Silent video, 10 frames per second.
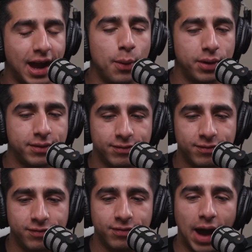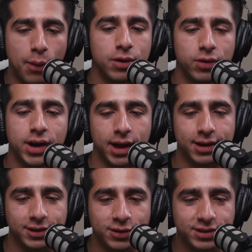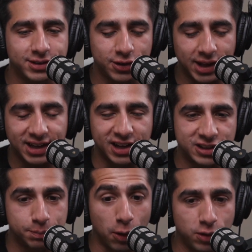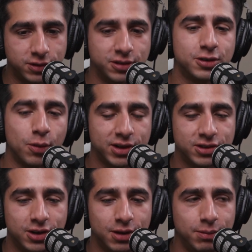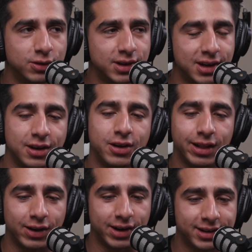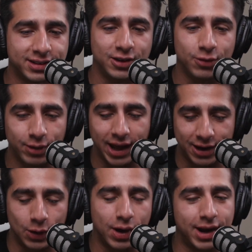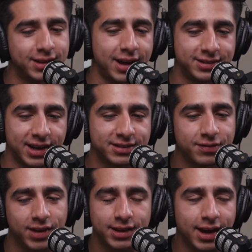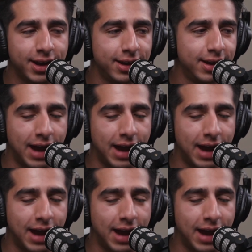I would read it because you're like exposed to so much good music and good lyrics, and you like know how to dissect stuff like that.